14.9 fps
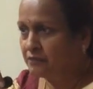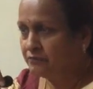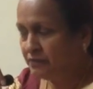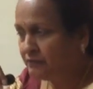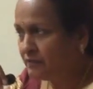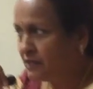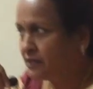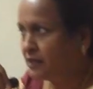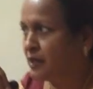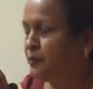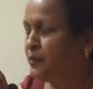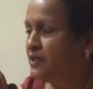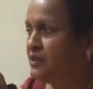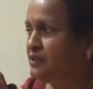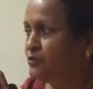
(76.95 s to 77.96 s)
we will
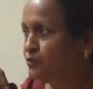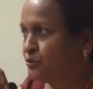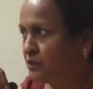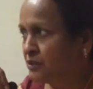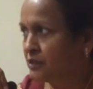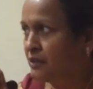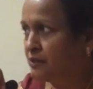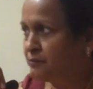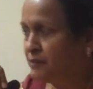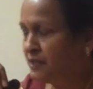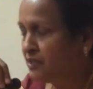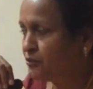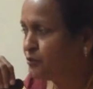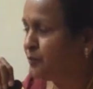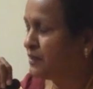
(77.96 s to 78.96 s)
recommend it to the
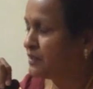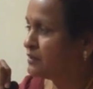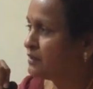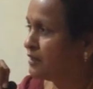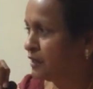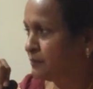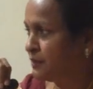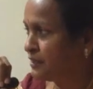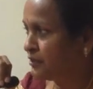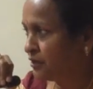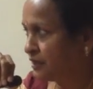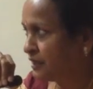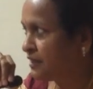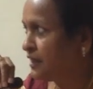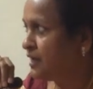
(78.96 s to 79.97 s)
government to make the government
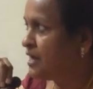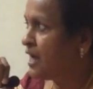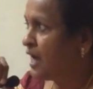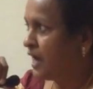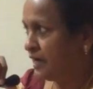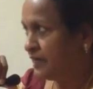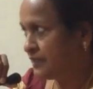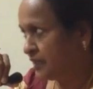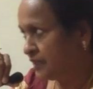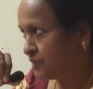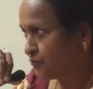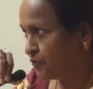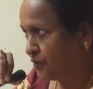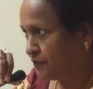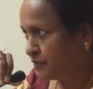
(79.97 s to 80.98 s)
order and take it
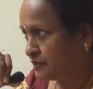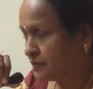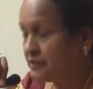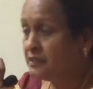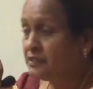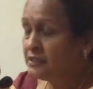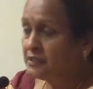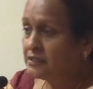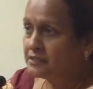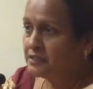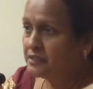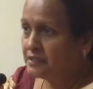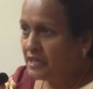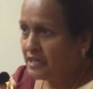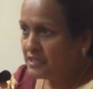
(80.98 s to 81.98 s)
forward.
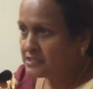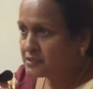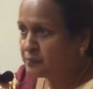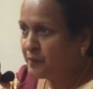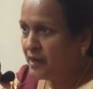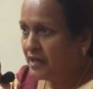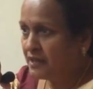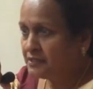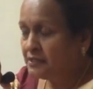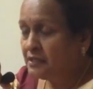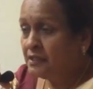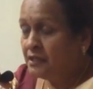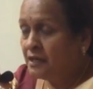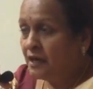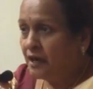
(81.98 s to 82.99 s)
The next part,
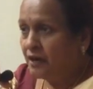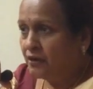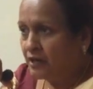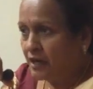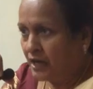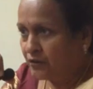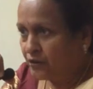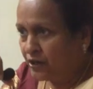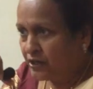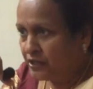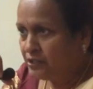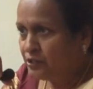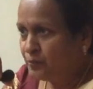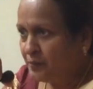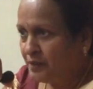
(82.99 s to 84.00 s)

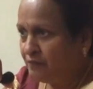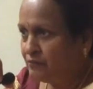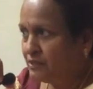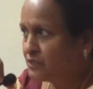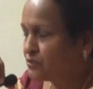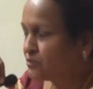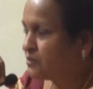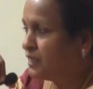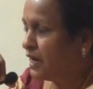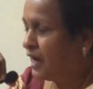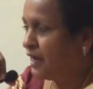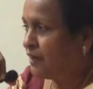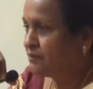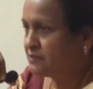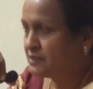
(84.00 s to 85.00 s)
according to me, we should
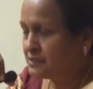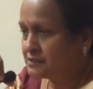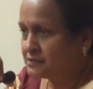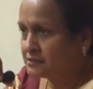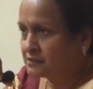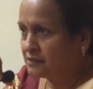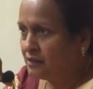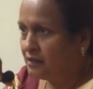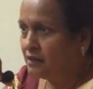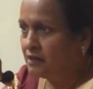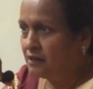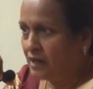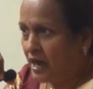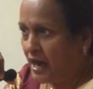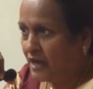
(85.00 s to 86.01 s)
have this
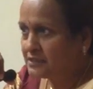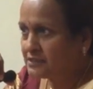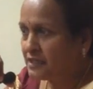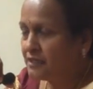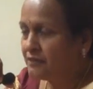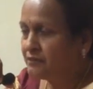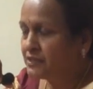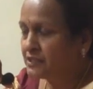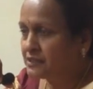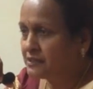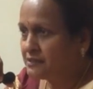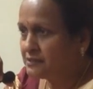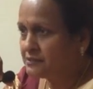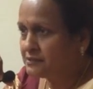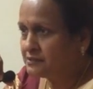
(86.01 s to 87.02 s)
ASHA
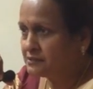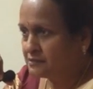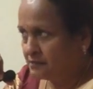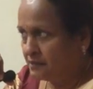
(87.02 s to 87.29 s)
workers,